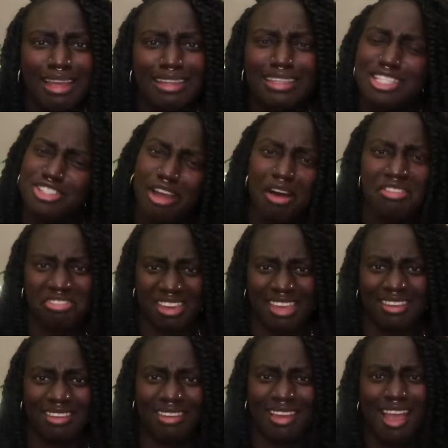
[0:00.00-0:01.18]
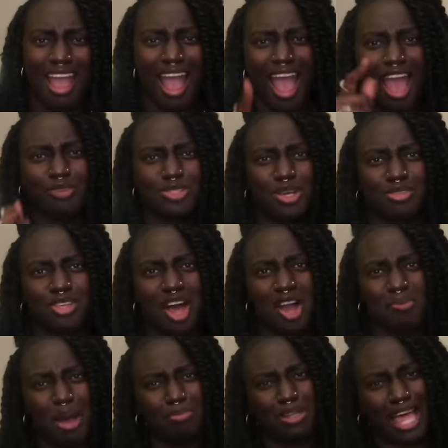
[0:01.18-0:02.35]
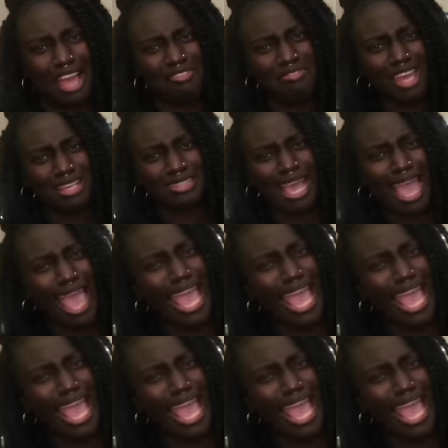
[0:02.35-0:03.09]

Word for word: Did y'all think I was gonna talk about blackface